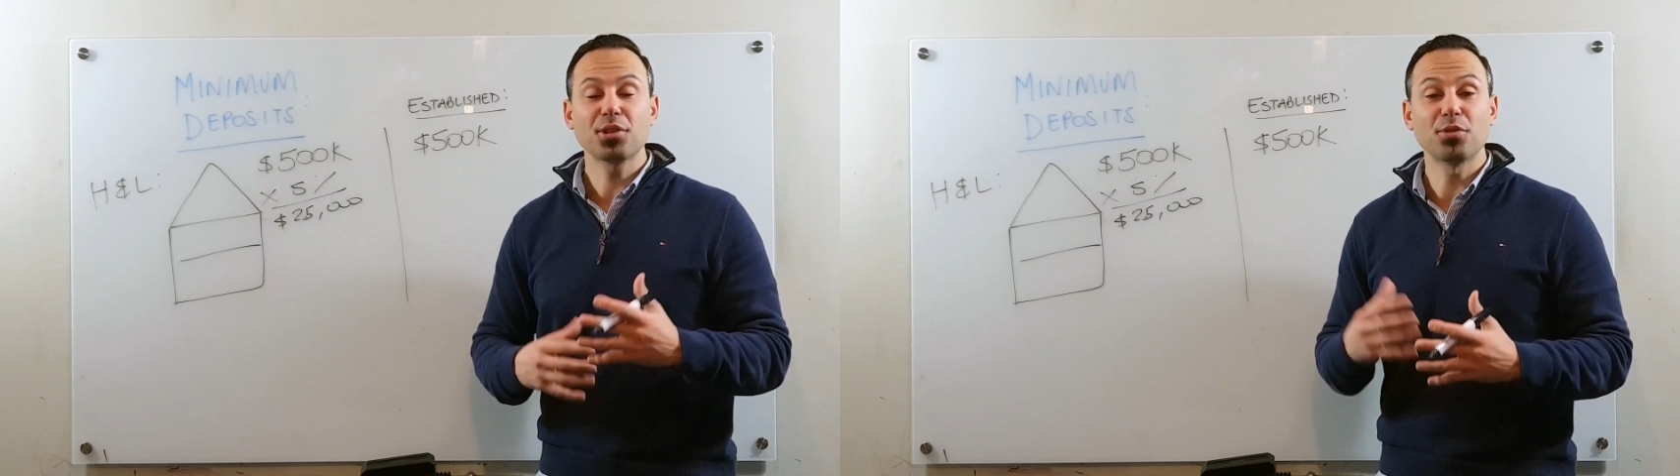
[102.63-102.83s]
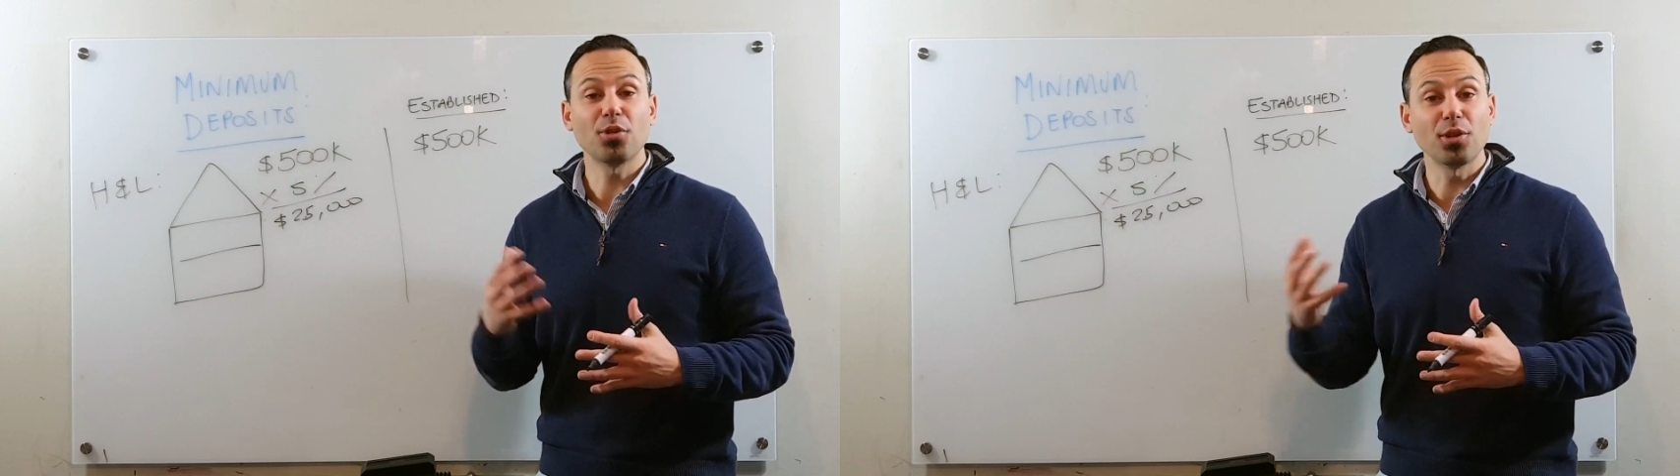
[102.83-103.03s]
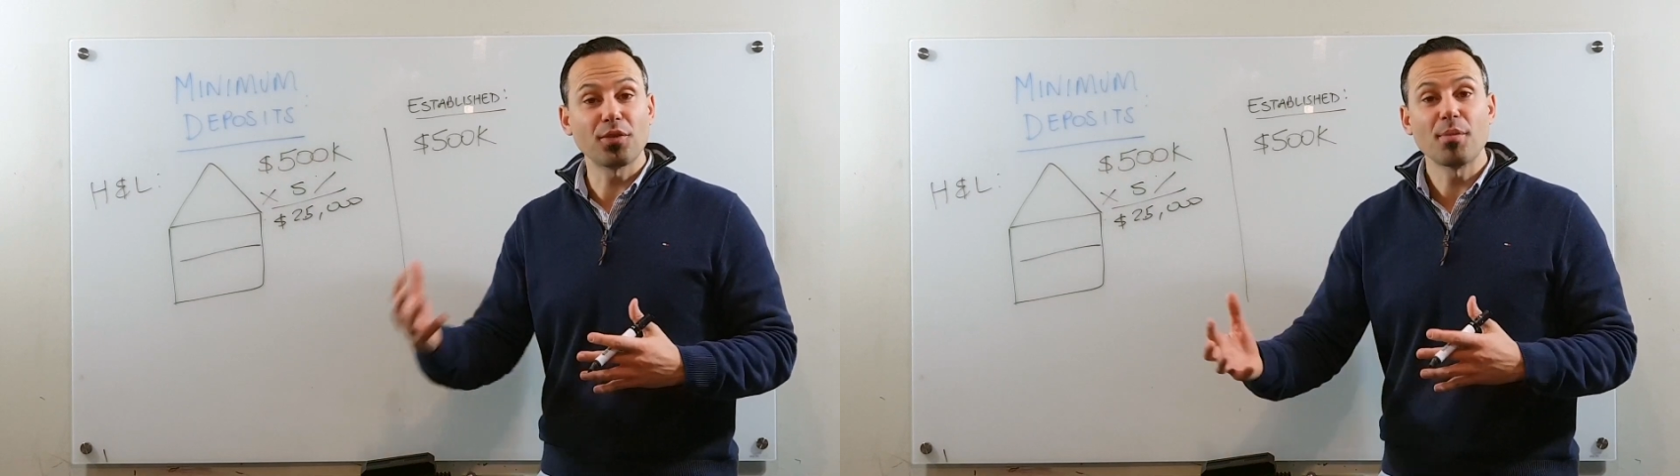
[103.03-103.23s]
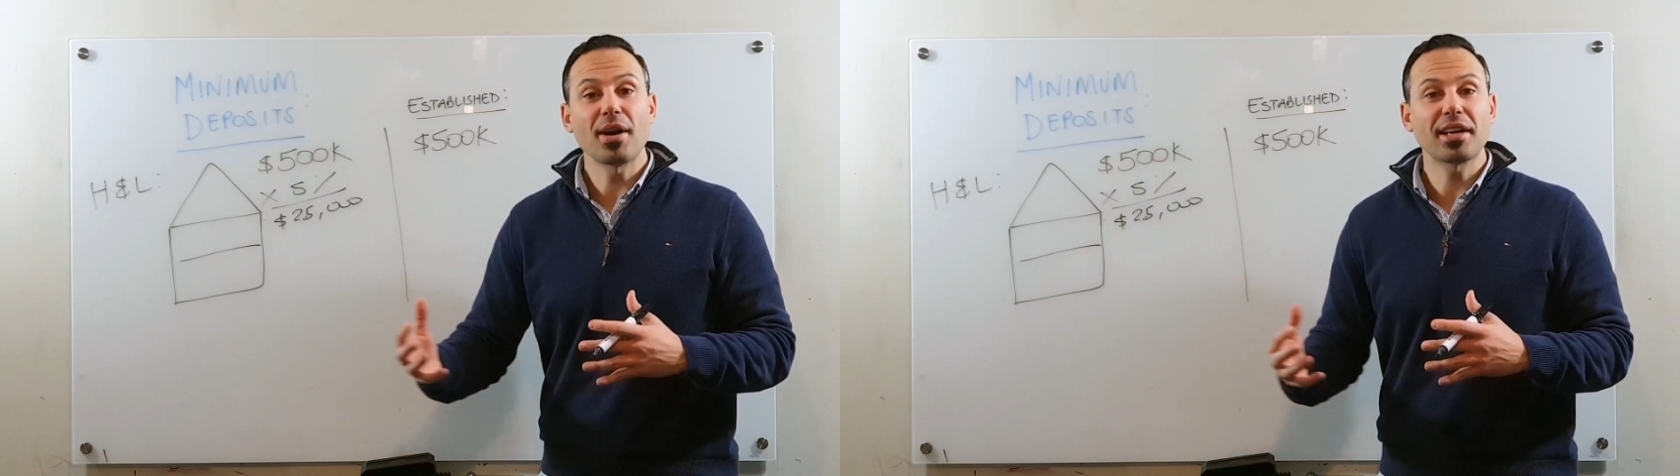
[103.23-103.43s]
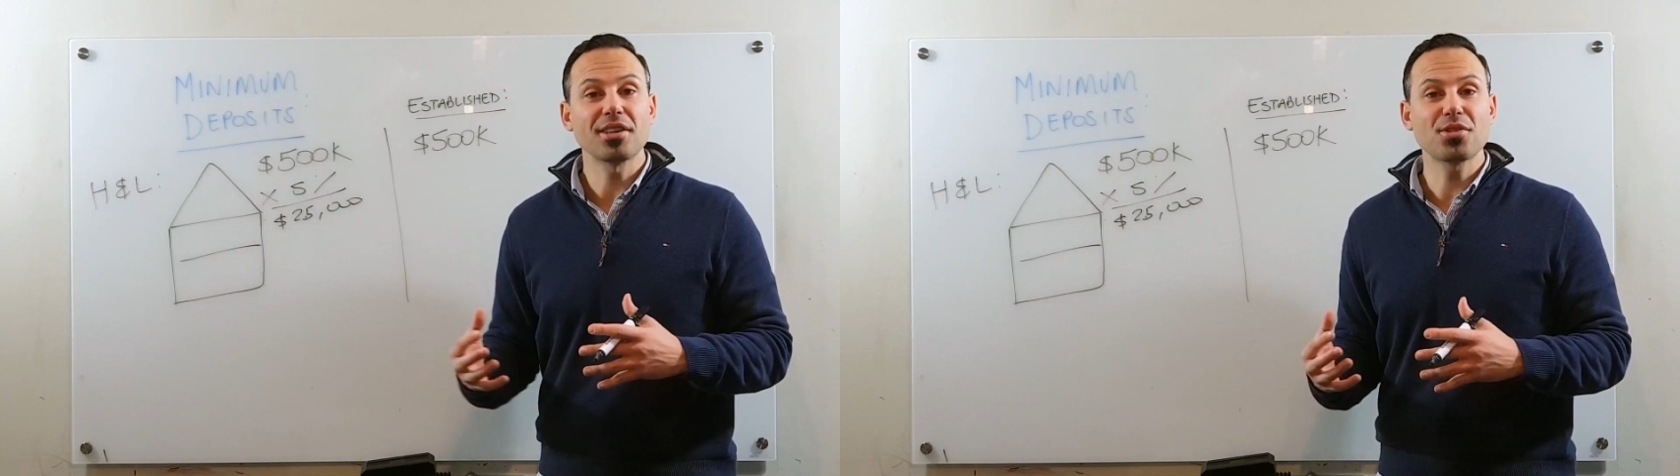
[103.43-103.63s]
could have fallen off the
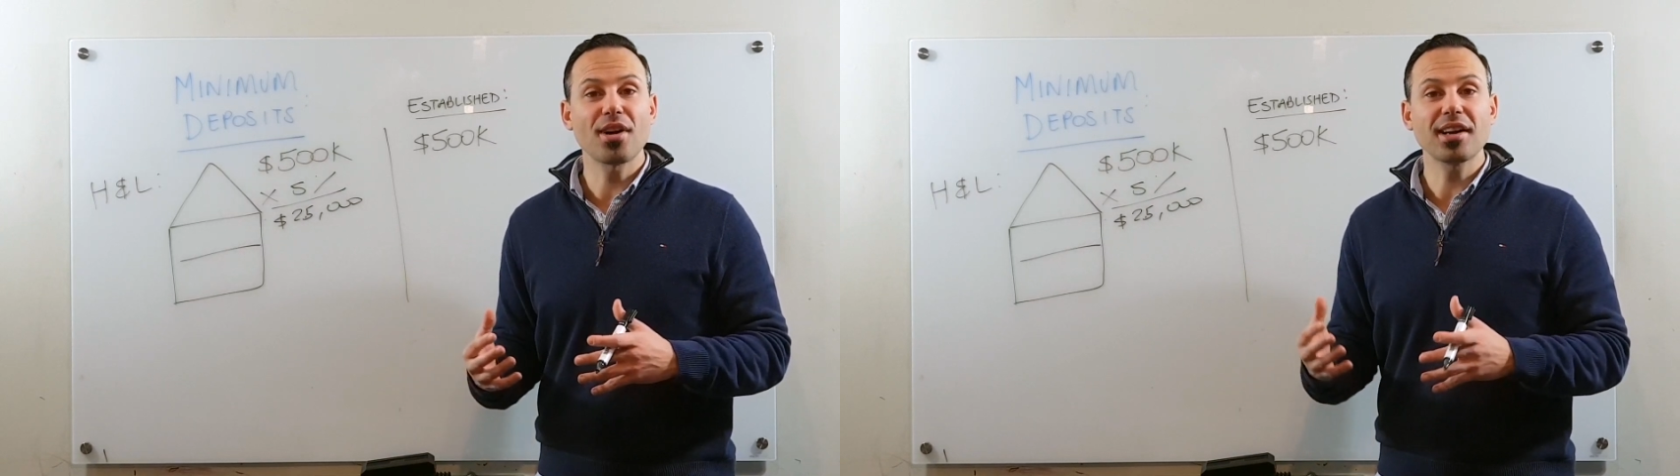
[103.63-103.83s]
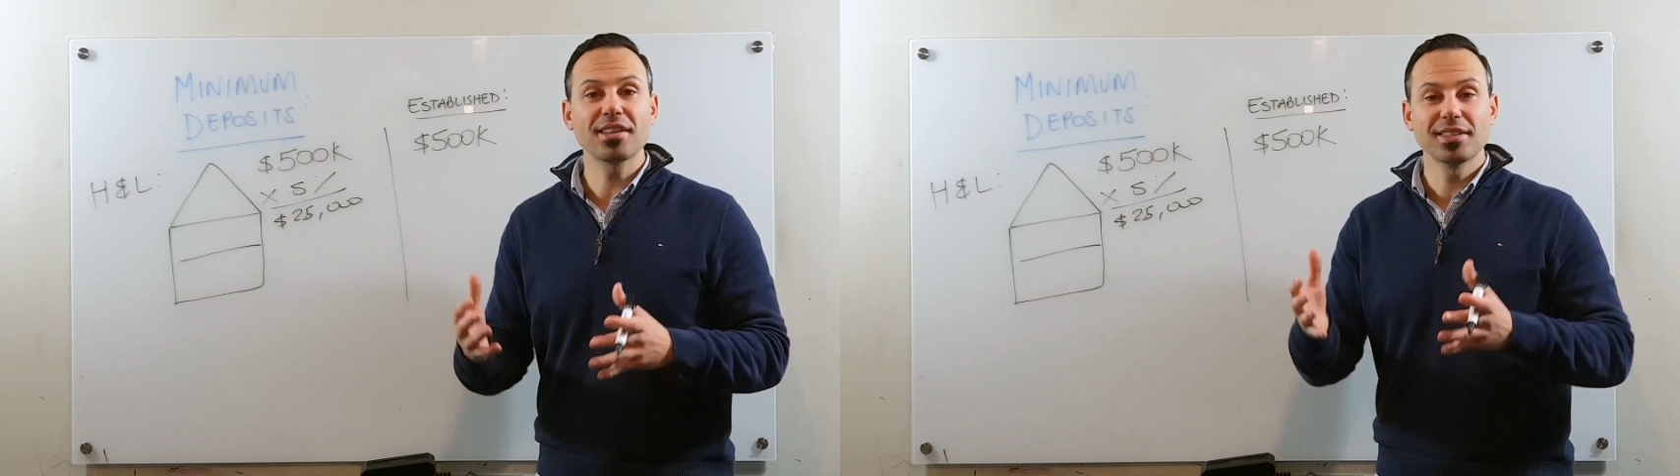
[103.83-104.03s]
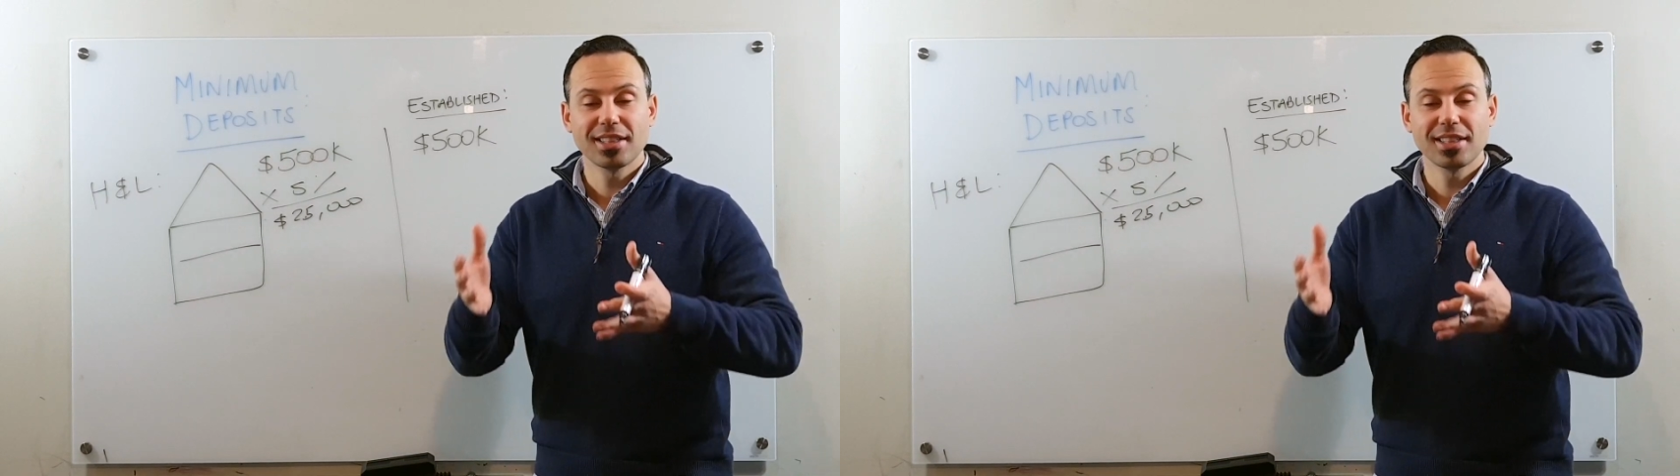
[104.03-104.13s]
back of the truck,